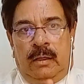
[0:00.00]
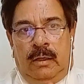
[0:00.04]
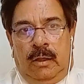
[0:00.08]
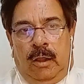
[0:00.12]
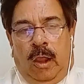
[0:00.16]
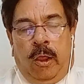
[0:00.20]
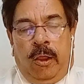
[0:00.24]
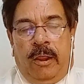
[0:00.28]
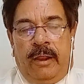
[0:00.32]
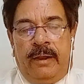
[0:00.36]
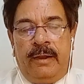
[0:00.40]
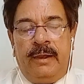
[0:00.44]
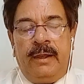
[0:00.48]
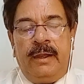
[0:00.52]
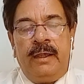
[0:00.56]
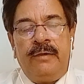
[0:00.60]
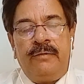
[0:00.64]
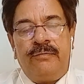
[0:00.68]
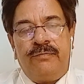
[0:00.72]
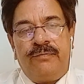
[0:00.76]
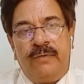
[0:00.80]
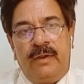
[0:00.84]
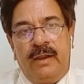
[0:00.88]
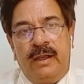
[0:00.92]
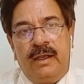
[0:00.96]

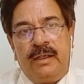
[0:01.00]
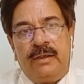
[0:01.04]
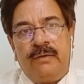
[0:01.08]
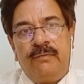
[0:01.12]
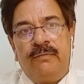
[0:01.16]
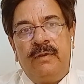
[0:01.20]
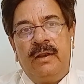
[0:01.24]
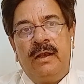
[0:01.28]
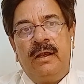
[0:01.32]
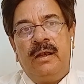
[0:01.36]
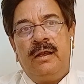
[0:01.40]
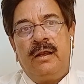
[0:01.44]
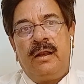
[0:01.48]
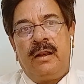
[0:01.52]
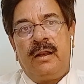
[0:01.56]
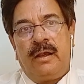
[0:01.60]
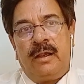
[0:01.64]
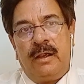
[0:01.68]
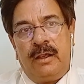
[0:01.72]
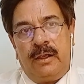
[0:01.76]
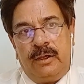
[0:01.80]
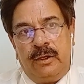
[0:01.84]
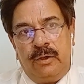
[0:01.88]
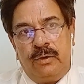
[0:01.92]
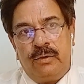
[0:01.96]
It will
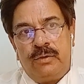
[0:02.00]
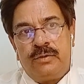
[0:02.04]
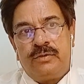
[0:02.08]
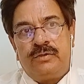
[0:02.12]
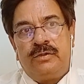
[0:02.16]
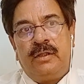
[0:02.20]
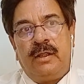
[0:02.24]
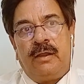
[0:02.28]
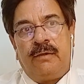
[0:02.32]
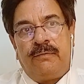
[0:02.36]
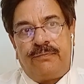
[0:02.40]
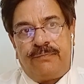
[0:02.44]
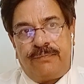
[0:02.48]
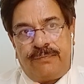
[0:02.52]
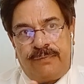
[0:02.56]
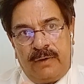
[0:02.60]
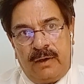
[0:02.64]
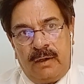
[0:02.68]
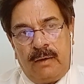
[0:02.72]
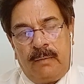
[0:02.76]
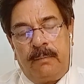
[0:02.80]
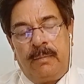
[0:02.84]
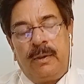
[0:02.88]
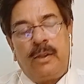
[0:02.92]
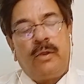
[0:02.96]
reduce
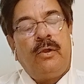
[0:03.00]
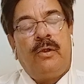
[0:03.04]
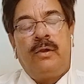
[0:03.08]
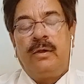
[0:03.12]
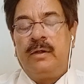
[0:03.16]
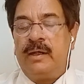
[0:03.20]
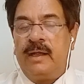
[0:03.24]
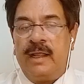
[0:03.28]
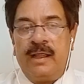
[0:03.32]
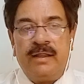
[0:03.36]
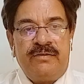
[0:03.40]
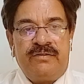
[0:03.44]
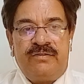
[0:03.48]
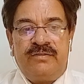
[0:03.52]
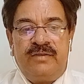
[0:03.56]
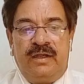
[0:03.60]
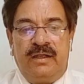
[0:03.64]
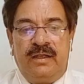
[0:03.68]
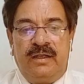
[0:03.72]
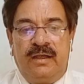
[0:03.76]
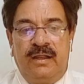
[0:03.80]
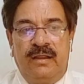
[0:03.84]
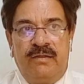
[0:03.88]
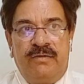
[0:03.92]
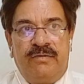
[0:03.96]
the, because
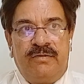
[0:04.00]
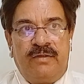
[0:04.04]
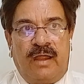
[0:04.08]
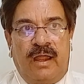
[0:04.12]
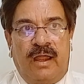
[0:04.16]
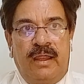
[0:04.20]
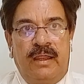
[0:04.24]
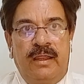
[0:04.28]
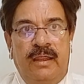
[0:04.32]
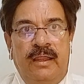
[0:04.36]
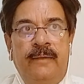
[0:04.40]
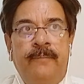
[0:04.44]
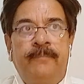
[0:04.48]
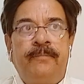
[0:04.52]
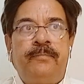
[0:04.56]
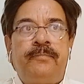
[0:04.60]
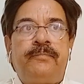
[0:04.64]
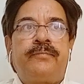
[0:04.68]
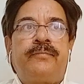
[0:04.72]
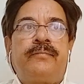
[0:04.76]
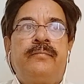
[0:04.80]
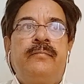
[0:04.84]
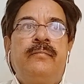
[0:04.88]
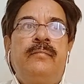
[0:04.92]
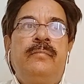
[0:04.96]
density is high,
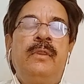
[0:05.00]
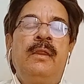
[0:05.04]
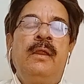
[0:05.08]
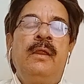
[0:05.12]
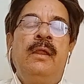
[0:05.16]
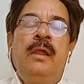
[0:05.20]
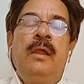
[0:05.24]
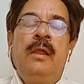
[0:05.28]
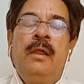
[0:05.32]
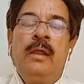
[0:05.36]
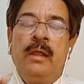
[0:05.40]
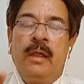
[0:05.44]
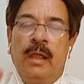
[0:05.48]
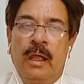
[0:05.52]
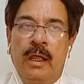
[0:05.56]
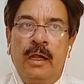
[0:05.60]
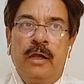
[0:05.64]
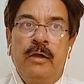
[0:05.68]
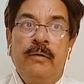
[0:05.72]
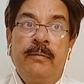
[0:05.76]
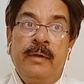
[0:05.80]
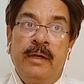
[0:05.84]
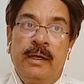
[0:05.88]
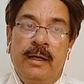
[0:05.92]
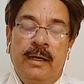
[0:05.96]

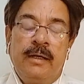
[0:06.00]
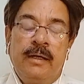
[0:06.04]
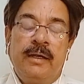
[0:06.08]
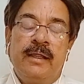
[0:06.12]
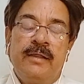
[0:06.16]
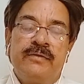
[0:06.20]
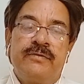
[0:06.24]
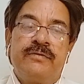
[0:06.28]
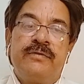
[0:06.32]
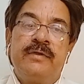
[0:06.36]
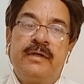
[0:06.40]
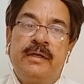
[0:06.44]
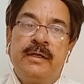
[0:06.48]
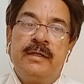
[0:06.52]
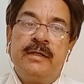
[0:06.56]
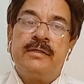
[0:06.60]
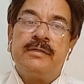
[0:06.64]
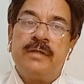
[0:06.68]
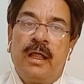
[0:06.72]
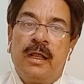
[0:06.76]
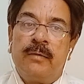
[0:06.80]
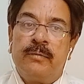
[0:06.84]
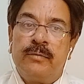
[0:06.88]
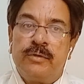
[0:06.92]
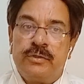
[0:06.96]
alumina density
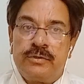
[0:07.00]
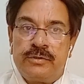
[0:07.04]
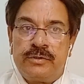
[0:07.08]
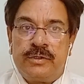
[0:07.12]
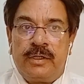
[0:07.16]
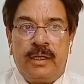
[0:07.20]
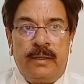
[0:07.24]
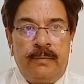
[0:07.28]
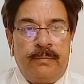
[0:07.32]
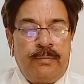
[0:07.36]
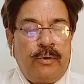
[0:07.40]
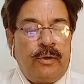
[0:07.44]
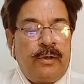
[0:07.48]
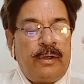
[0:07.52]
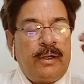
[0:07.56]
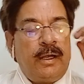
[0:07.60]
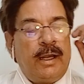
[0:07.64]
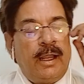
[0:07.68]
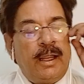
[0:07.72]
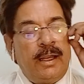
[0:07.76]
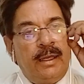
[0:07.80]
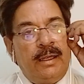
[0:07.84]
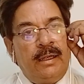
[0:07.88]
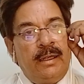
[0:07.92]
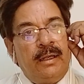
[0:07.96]
is almost
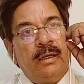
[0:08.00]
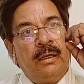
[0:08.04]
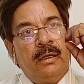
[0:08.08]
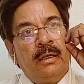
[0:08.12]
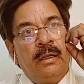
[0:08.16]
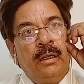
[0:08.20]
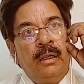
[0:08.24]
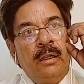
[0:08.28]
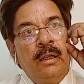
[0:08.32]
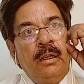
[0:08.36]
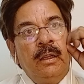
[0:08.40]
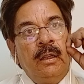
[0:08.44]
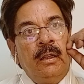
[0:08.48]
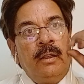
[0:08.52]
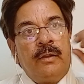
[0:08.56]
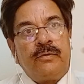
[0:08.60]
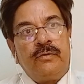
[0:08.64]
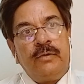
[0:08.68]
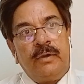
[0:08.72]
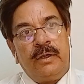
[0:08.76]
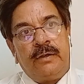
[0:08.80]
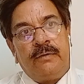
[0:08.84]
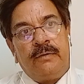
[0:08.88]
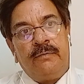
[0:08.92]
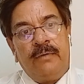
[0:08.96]
3.9,
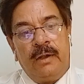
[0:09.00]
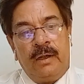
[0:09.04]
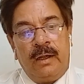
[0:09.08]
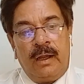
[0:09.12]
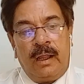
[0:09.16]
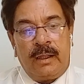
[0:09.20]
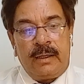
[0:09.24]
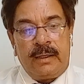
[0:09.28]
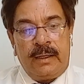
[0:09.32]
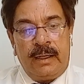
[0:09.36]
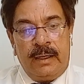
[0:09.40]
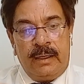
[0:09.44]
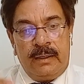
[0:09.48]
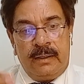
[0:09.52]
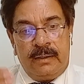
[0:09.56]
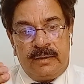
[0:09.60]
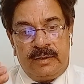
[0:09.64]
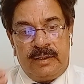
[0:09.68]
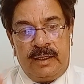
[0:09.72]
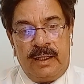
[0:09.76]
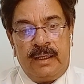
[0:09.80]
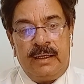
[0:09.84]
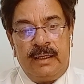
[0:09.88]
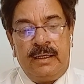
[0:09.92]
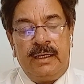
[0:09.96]
so it will
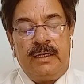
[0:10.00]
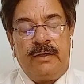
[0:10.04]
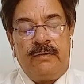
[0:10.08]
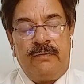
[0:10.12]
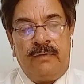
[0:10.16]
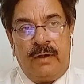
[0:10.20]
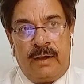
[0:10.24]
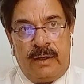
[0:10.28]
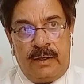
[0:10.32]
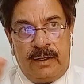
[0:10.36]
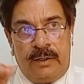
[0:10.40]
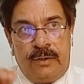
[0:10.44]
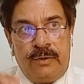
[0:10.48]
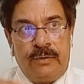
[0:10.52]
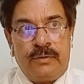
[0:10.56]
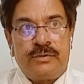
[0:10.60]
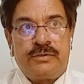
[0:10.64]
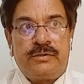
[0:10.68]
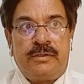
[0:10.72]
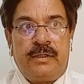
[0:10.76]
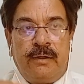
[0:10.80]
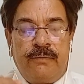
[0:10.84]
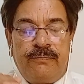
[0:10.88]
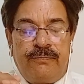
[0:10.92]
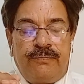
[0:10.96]
again, then it will
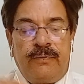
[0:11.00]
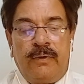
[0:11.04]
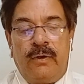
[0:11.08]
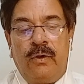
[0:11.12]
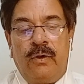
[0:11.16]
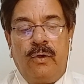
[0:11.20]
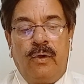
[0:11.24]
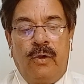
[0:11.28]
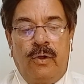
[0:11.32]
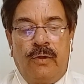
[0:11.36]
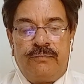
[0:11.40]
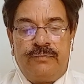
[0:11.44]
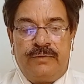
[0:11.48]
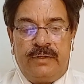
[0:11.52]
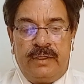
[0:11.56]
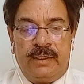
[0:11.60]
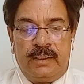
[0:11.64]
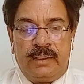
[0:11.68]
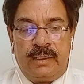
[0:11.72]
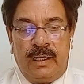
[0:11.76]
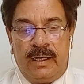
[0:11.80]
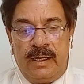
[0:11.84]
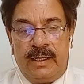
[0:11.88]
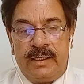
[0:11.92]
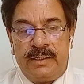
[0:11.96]
reduce the flow of
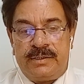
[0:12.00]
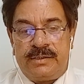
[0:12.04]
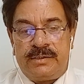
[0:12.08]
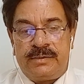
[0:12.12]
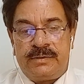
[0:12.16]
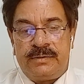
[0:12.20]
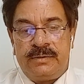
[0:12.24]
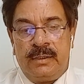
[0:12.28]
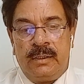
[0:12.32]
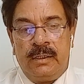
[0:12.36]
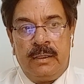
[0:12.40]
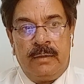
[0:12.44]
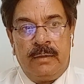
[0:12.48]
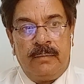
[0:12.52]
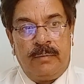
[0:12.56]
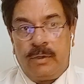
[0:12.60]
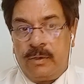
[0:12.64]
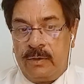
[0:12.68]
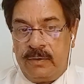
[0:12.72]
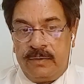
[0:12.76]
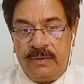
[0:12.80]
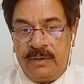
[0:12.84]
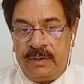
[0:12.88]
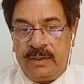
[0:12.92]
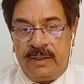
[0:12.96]
the glaze,
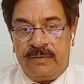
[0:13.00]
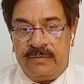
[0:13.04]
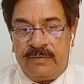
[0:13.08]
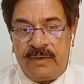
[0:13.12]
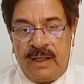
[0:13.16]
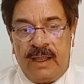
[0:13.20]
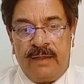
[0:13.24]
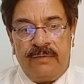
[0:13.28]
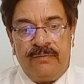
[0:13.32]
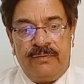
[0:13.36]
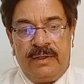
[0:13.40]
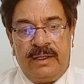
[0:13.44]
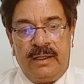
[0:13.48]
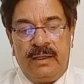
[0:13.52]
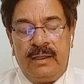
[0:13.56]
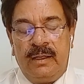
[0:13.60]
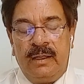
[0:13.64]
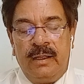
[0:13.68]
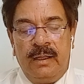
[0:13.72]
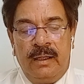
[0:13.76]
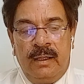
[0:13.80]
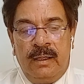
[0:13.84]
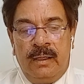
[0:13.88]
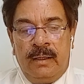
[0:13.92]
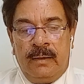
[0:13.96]
because it is
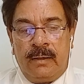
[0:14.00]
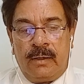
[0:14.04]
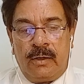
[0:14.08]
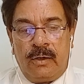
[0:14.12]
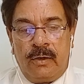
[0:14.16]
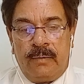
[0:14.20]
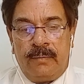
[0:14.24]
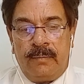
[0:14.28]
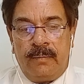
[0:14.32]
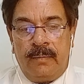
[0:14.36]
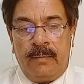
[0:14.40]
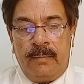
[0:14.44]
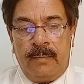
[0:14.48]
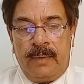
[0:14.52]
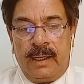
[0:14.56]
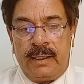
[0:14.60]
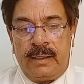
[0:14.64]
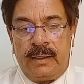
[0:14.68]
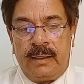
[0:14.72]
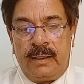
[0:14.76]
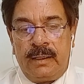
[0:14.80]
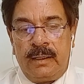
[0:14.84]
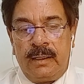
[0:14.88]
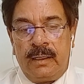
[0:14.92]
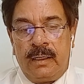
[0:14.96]
heavy raw
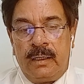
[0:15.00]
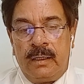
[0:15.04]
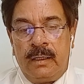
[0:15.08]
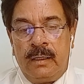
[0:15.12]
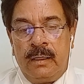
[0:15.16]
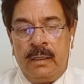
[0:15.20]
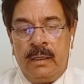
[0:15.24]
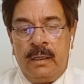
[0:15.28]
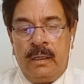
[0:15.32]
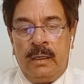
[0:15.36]
material.